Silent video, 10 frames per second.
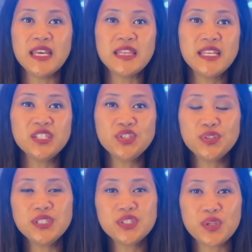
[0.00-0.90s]
These
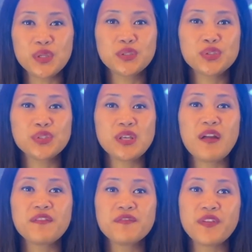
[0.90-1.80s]
2 disclosures
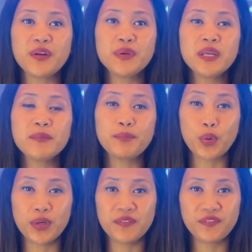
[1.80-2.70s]
are very
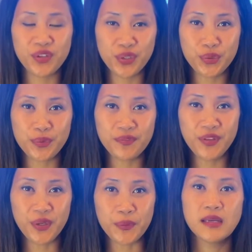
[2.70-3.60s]
important for you to
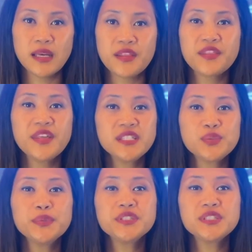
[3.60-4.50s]
review. This
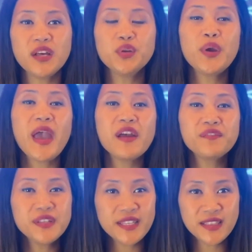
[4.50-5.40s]
will tell you
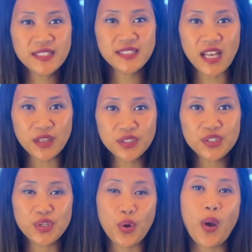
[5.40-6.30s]
everything the
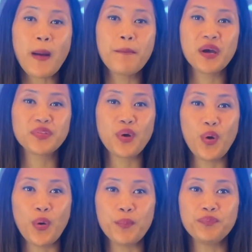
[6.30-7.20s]
sellers know about the
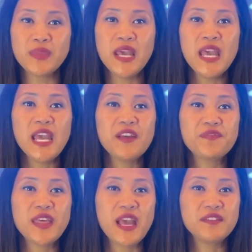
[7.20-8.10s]
home.
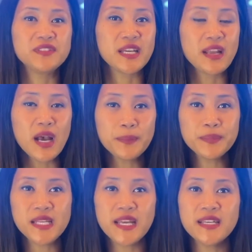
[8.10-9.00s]
If they have done
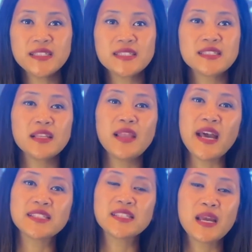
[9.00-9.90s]
updates, the
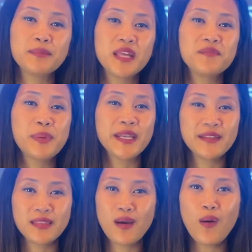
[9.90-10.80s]
last time they've
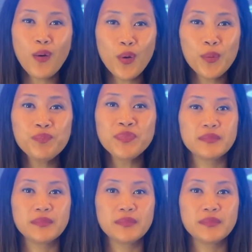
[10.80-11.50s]
painted the home,